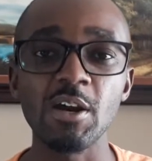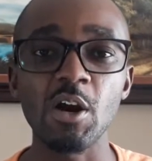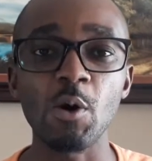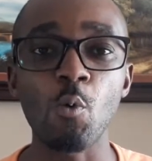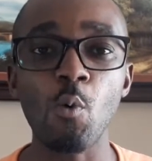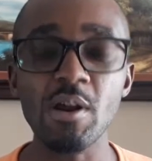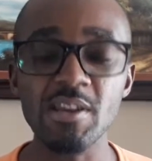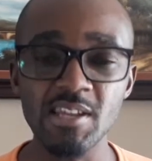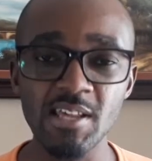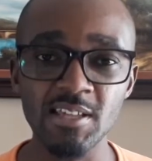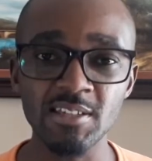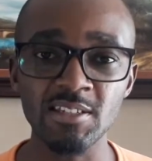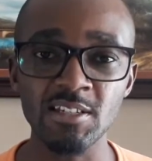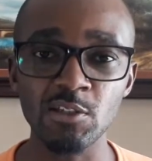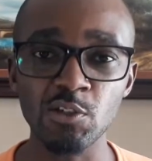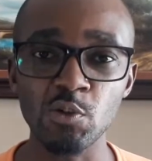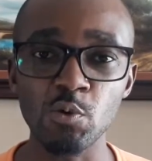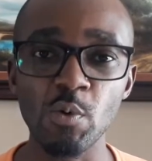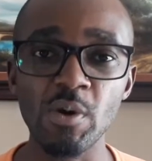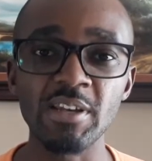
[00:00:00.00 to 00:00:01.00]
what does
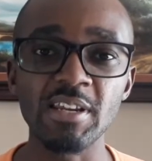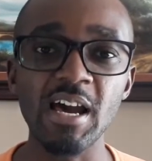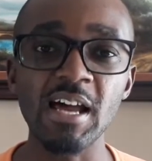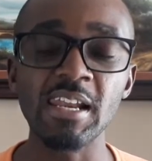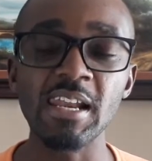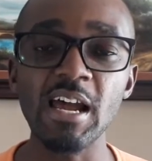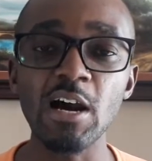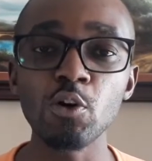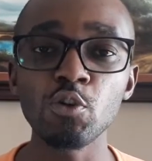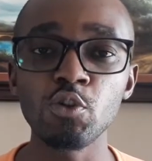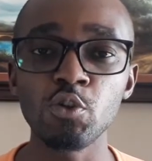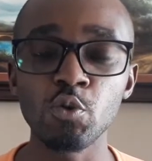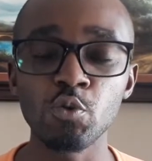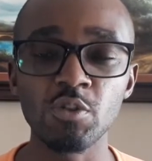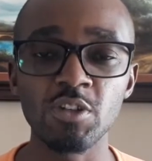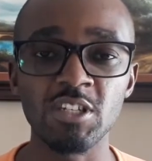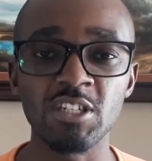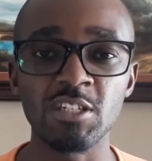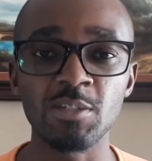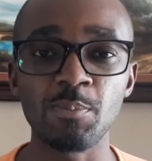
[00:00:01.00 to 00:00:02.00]
that do? It allows you
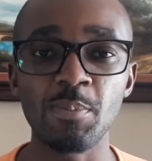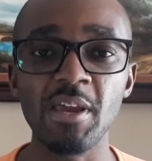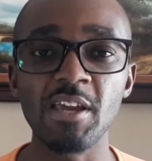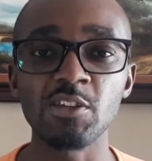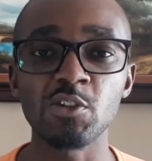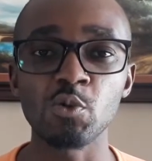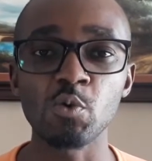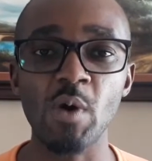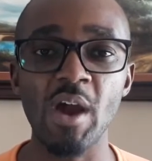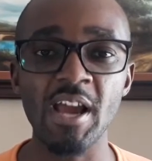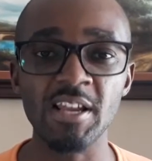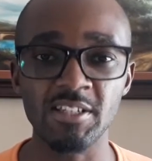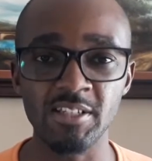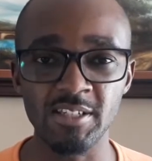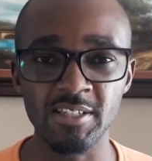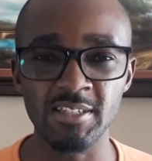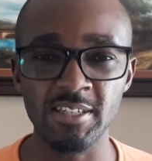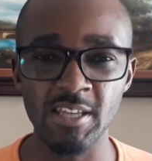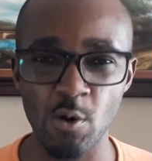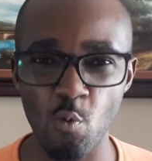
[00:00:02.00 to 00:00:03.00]
the space to actually
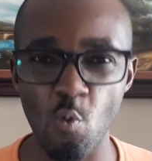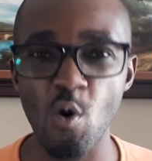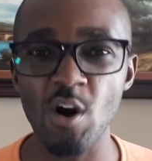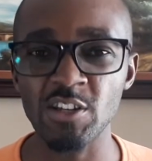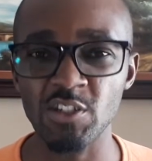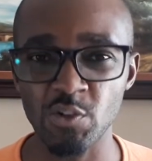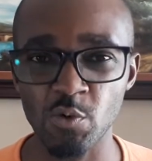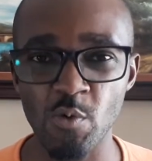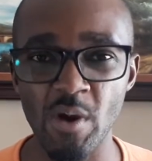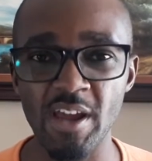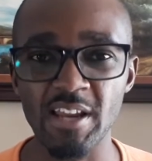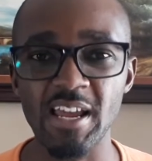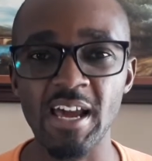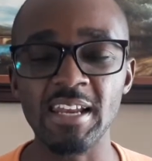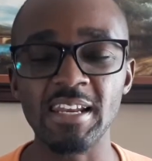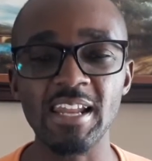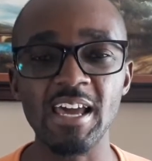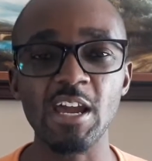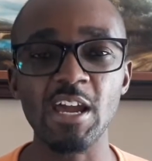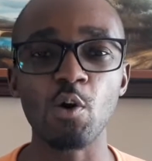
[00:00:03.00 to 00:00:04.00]
say what's right.
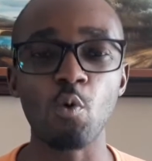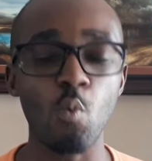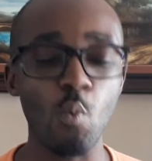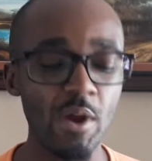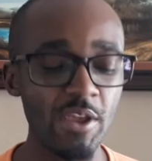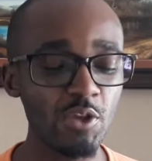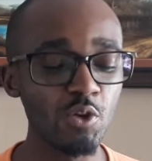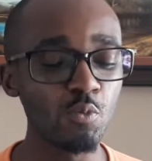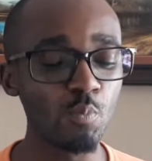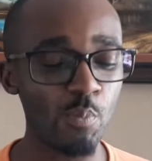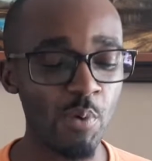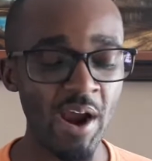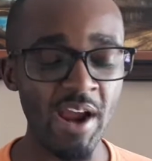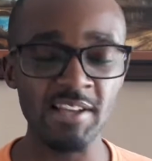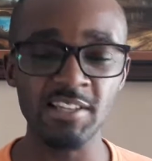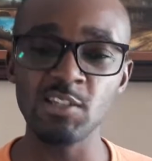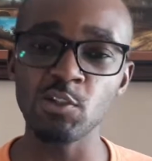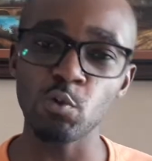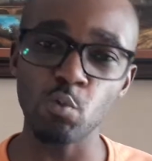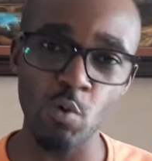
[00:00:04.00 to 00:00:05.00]
And like when you
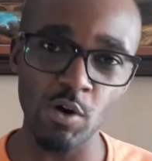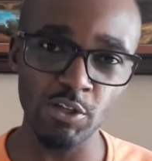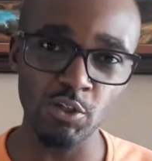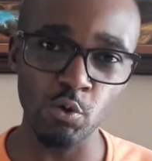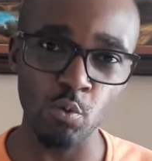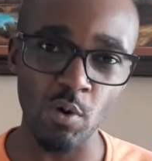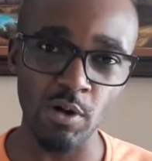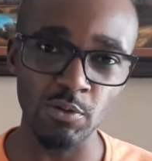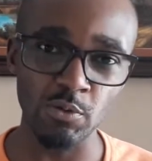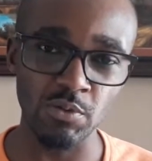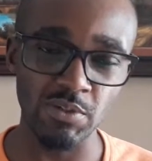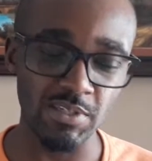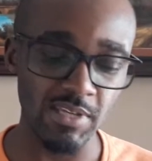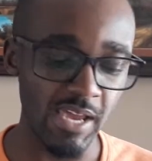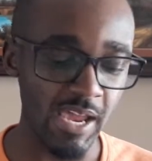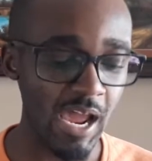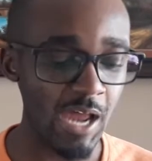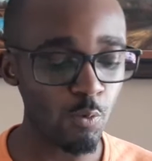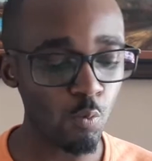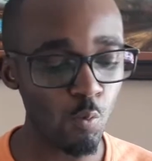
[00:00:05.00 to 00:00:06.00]
practice what you want to say,
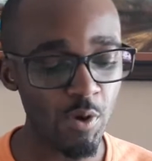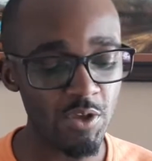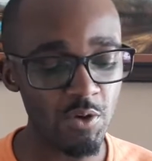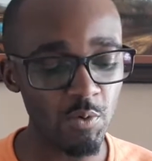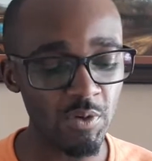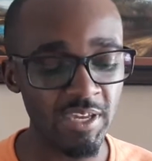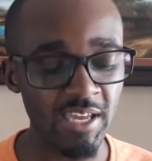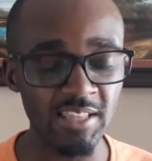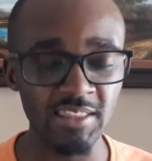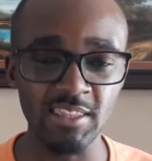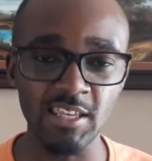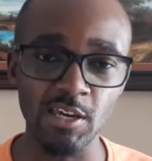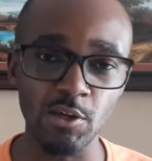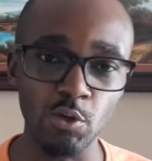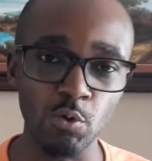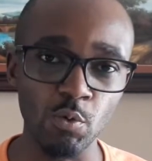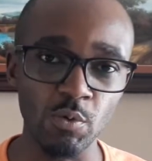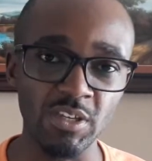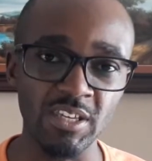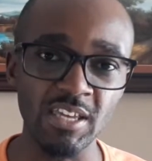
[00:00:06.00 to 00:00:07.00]
and when you get there,
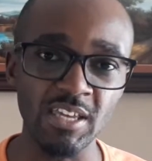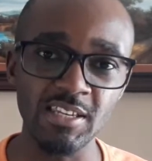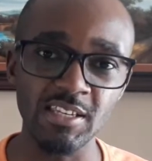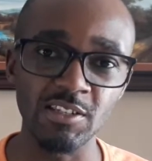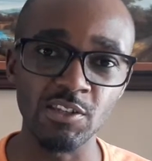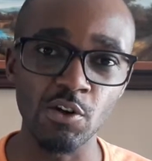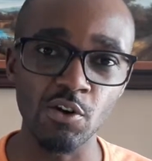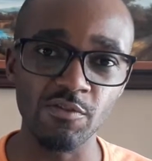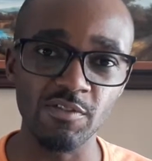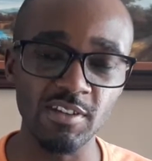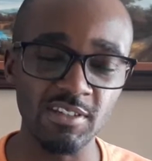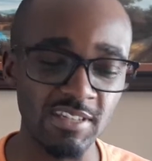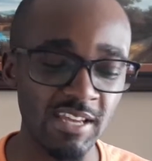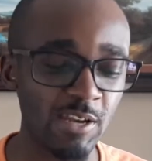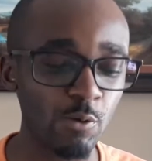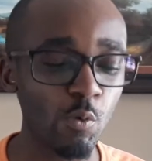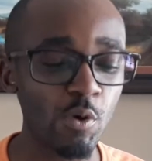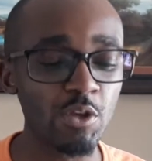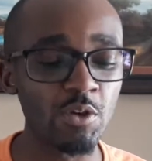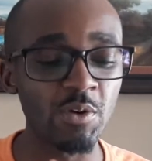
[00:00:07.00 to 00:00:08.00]
you're getting nervous,
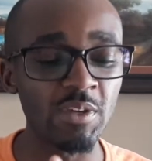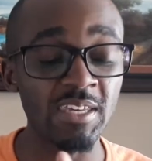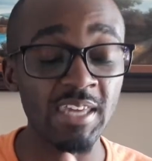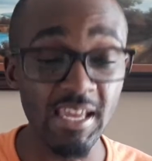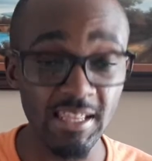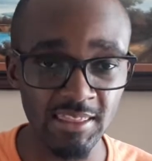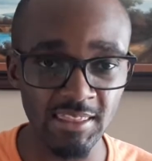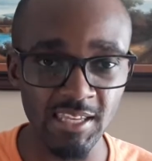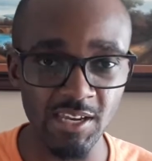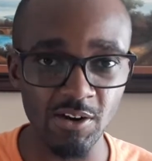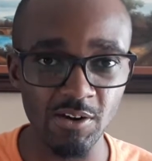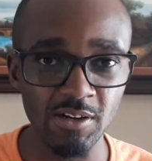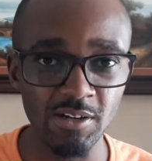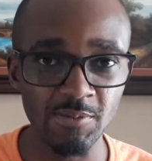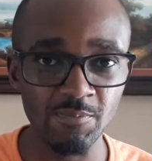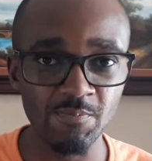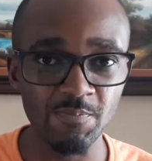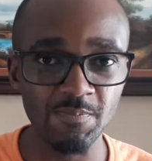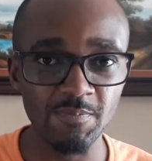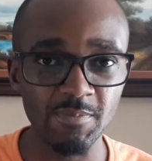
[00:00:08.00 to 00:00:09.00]
and when you get there,
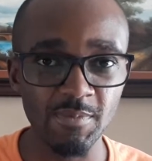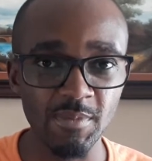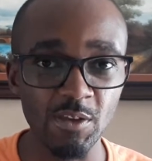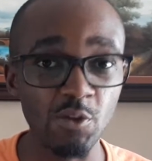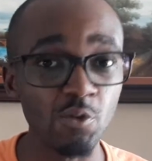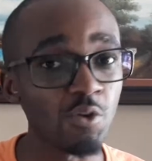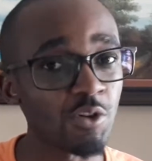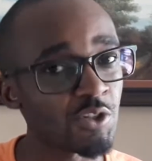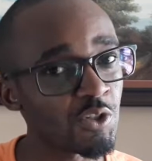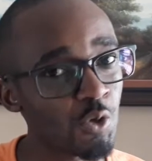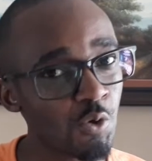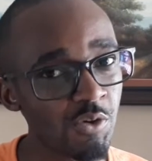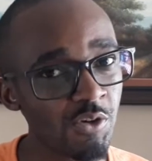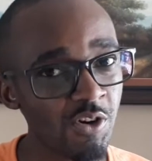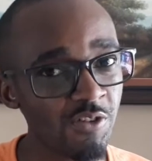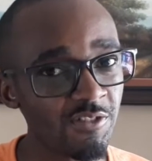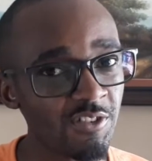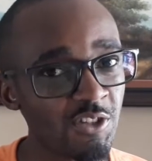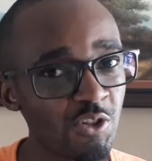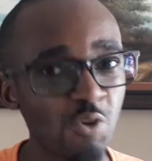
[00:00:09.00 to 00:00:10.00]
you're so
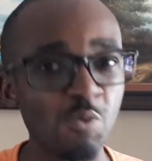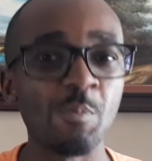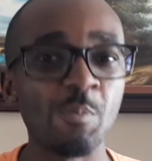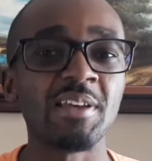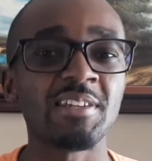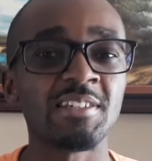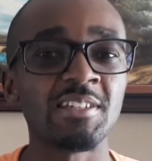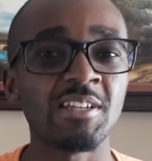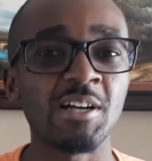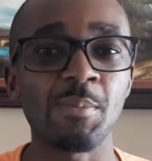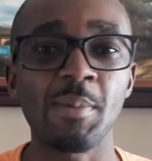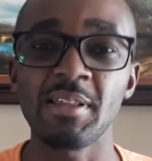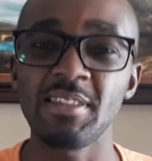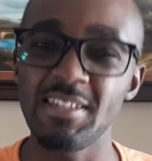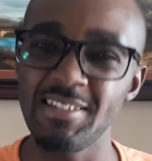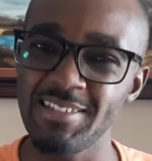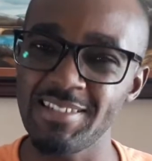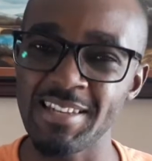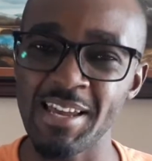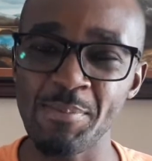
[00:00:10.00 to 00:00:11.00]
nervous you mess it up. And
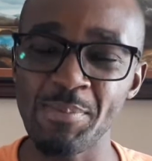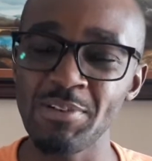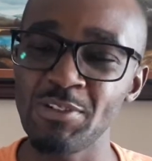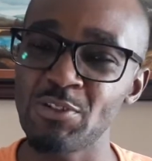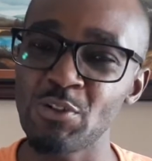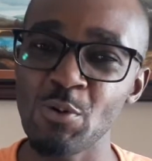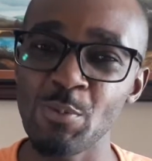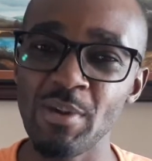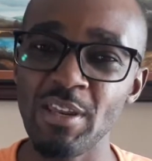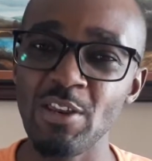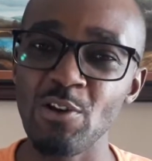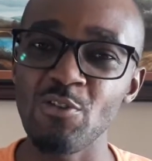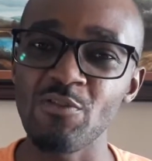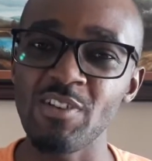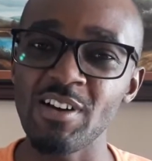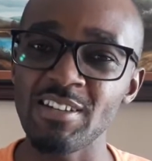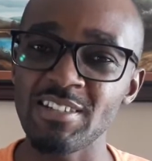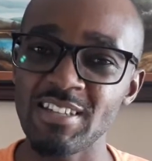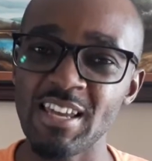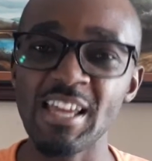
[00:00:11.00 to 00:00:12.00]
this has happened to so many of
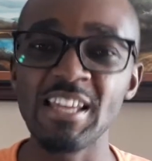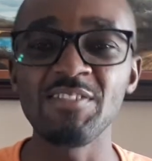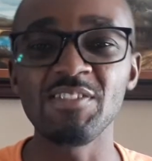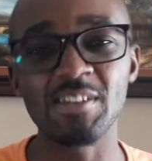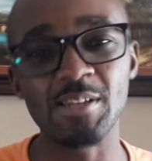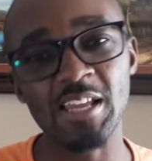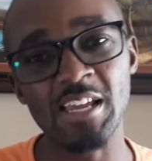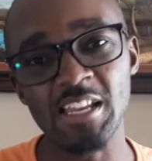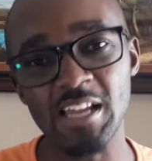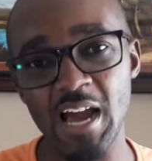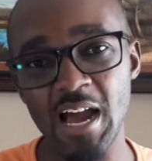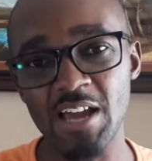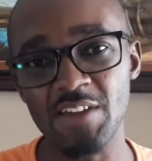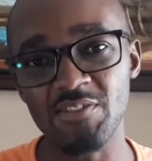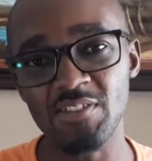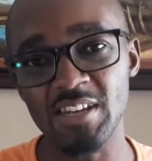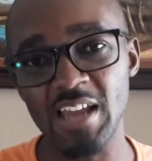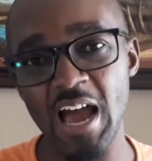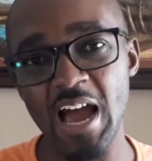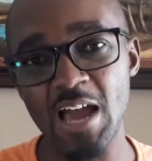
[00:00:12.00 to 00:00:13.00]
us. Even
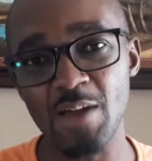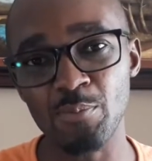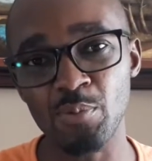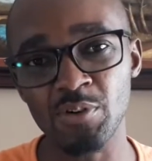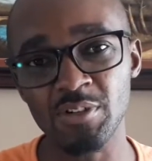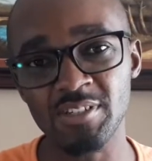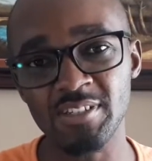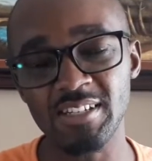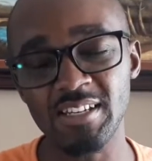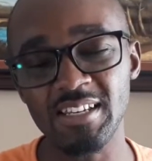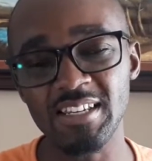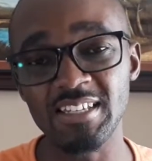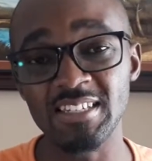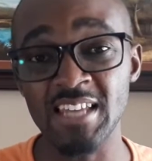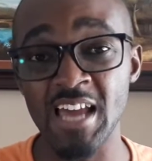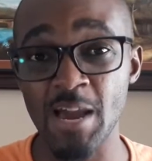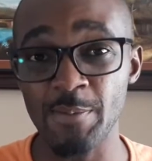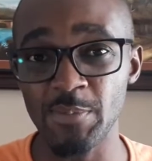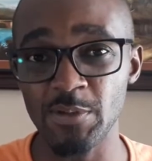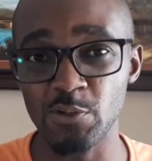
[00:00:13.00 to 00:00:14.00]
I personally, it's
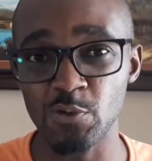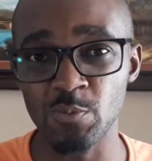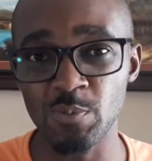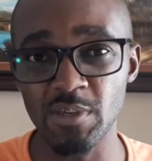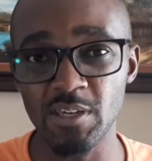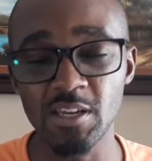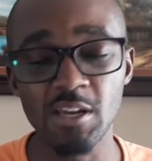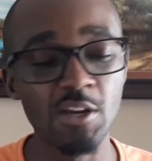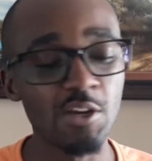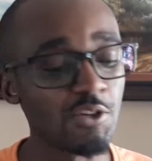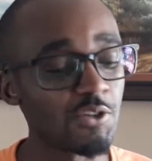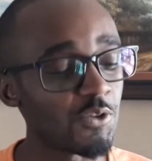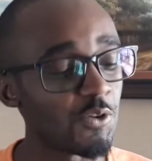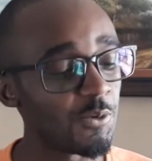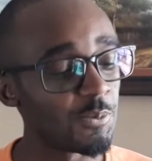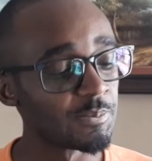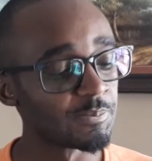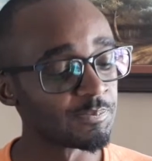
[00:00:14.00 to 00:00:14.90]
happened to me. So